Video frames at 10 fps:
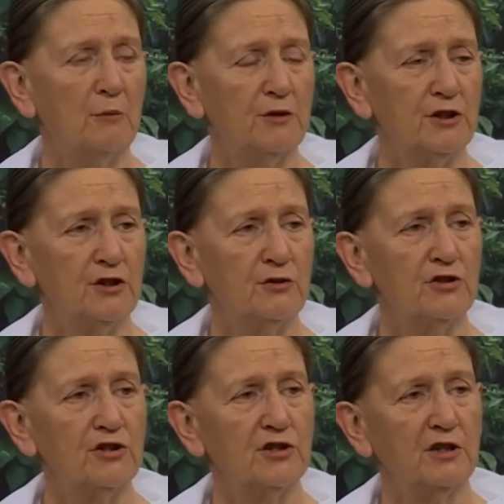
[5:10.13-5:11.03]

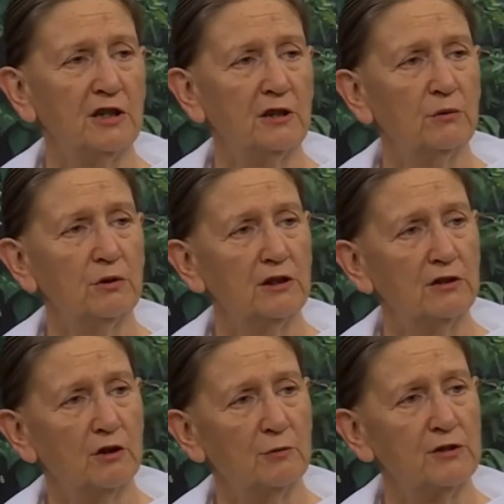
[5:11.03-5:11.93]
produces an equal
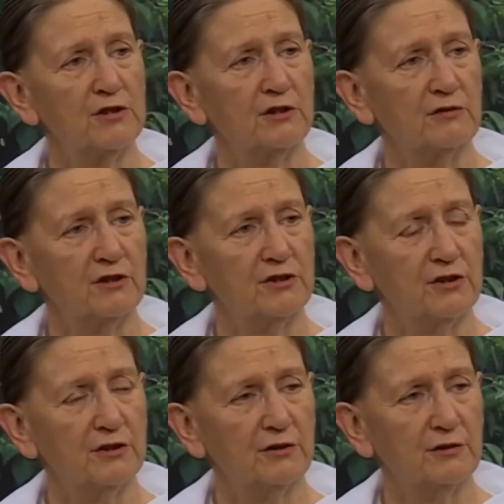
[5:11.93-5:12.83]
and opposite
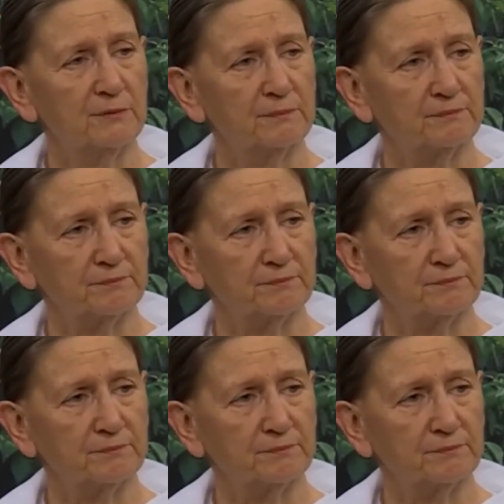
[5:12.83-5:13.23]
return.